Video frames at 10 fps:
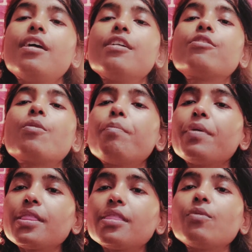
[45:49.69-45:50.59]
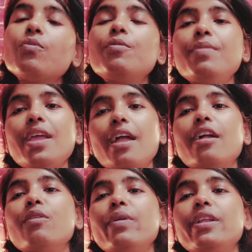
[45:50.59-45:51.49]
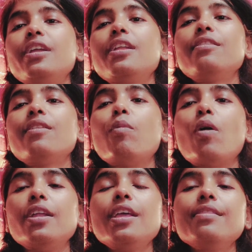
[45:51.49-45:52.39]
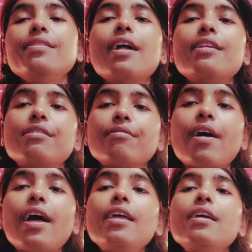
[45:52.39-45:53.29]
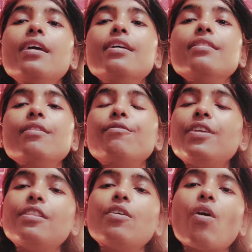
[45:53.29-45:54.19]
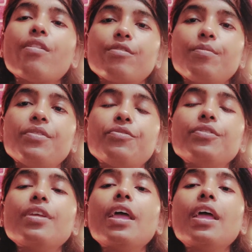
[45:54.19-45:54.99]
So pith would be aggravated in the body, that's why they feel the constipation.